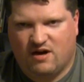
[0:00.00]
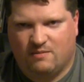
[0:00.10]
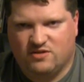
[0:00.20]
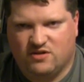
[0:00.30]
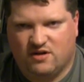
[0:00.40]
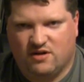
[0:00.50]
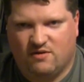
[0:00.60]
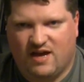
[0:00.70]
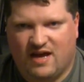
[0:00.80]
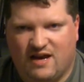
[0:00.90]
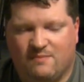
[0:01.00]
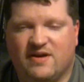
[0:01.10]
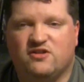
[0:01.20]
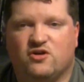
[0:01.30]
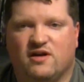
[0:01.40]
I'm just going to go ahead and
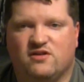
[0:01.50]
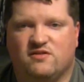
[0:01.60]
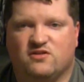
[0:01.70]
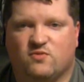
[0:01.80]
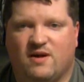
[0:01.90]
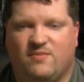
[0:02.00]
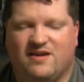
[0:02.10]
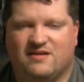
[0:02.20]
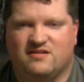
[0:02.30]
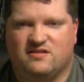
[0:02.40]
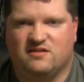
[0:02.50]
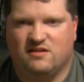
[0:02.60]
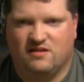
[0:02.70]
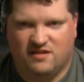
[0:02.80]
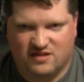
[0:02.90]
make sure I do this right because
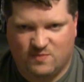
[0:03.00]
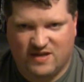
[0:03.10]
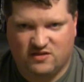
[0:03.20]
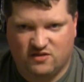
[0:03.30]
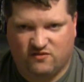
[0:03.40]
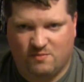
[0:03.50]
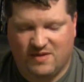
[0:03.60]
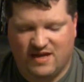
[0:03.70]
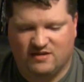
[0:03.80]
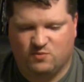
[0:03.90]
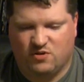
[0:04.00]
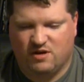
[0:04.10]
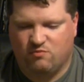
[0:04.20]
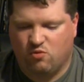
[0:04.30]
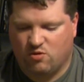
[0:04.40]
this message for me is pretty
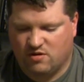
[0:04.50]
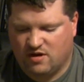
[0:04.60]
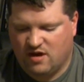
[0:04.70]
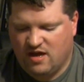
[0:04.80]
important.